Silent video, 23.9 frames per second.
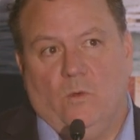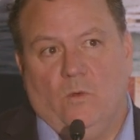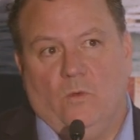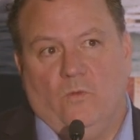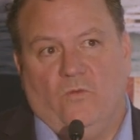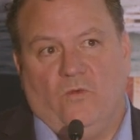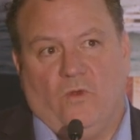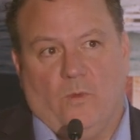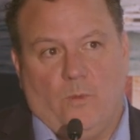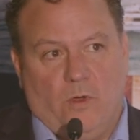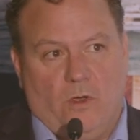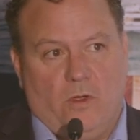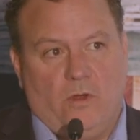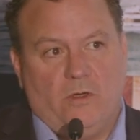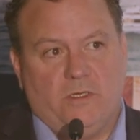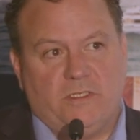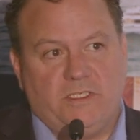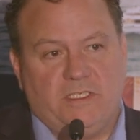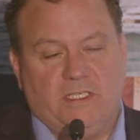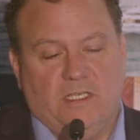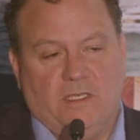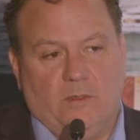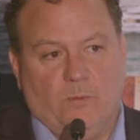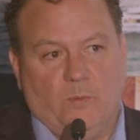from our
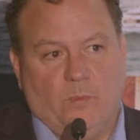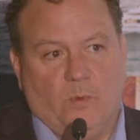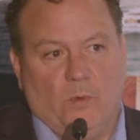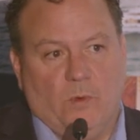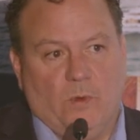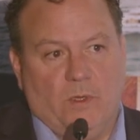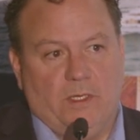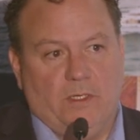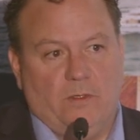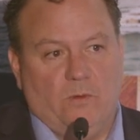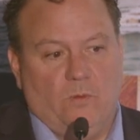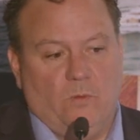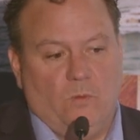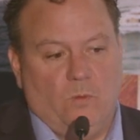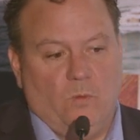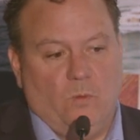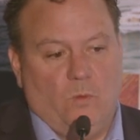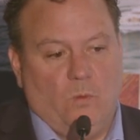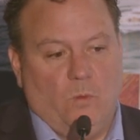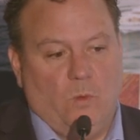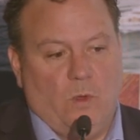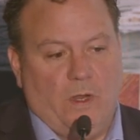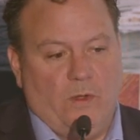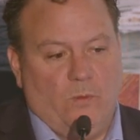standpoint,
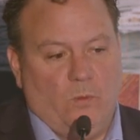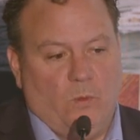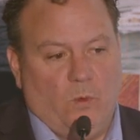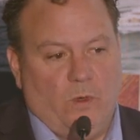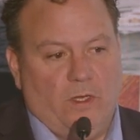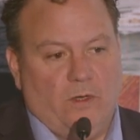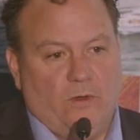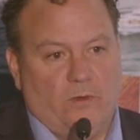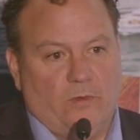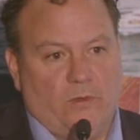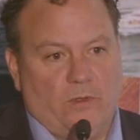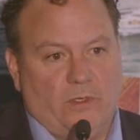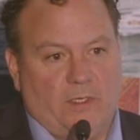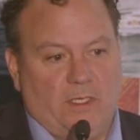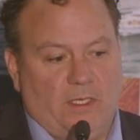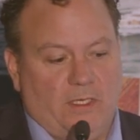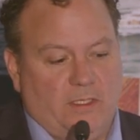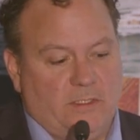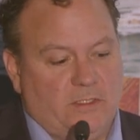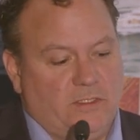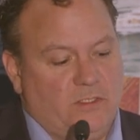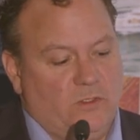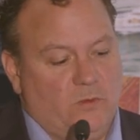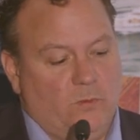when we are
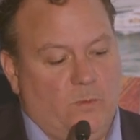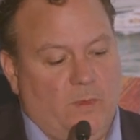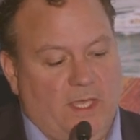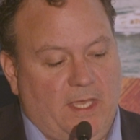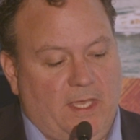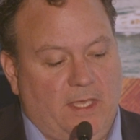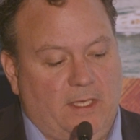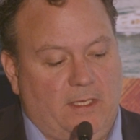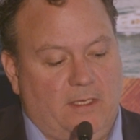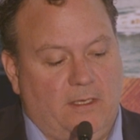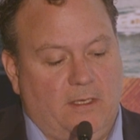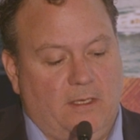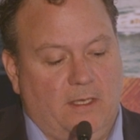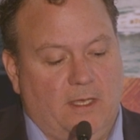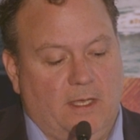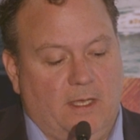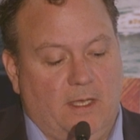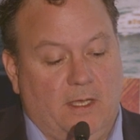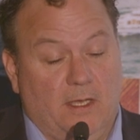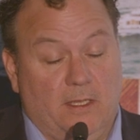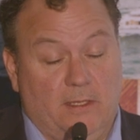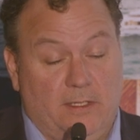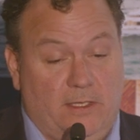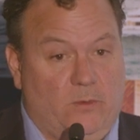looking to make
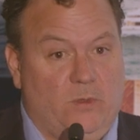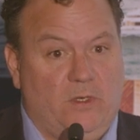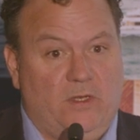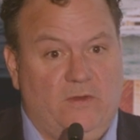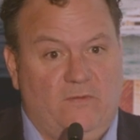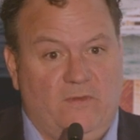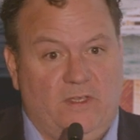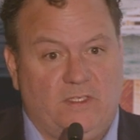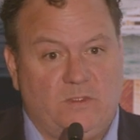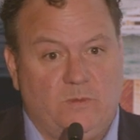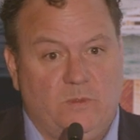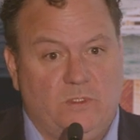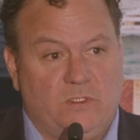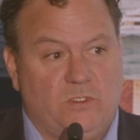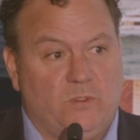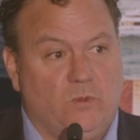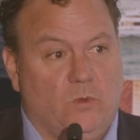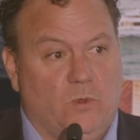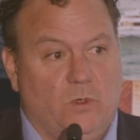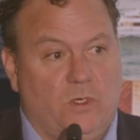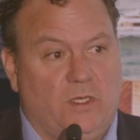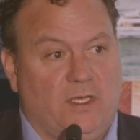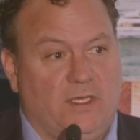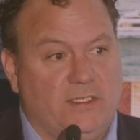liquid investments
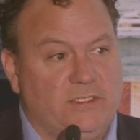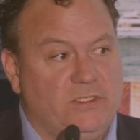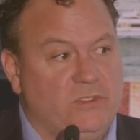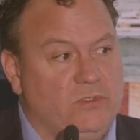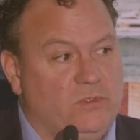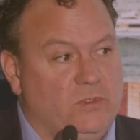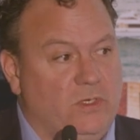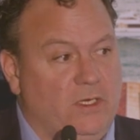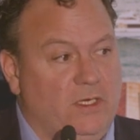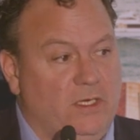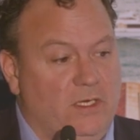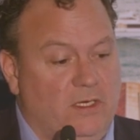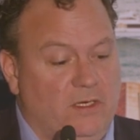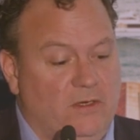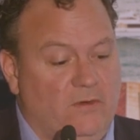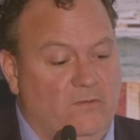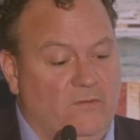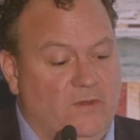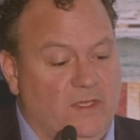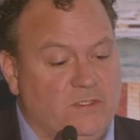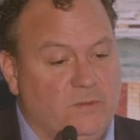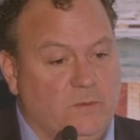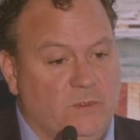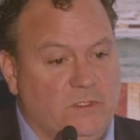or concentrated
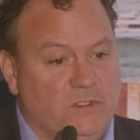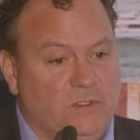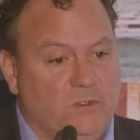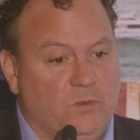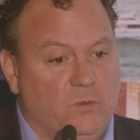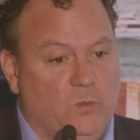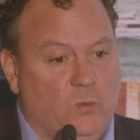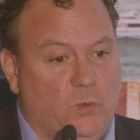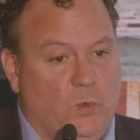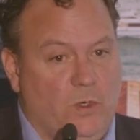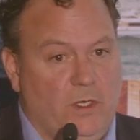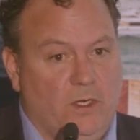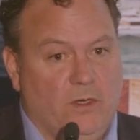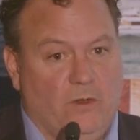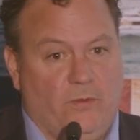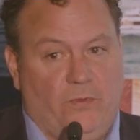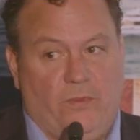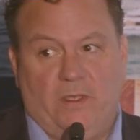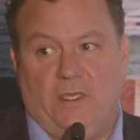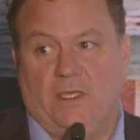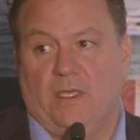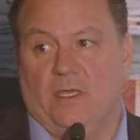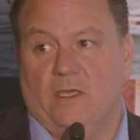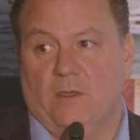investments, we are
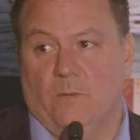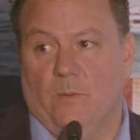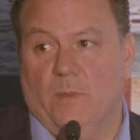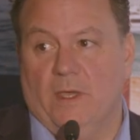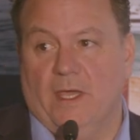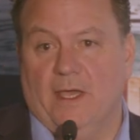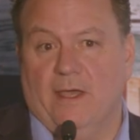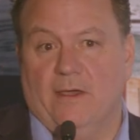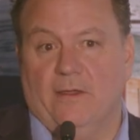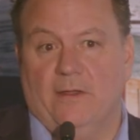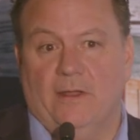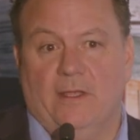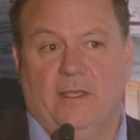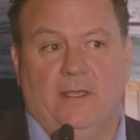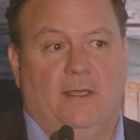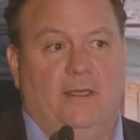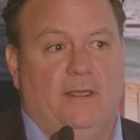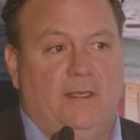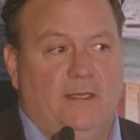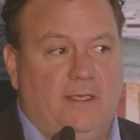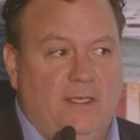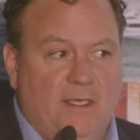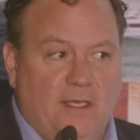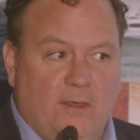thinking about,
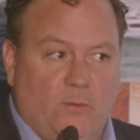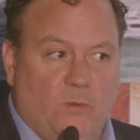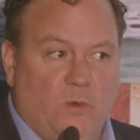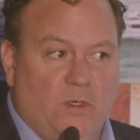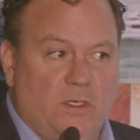can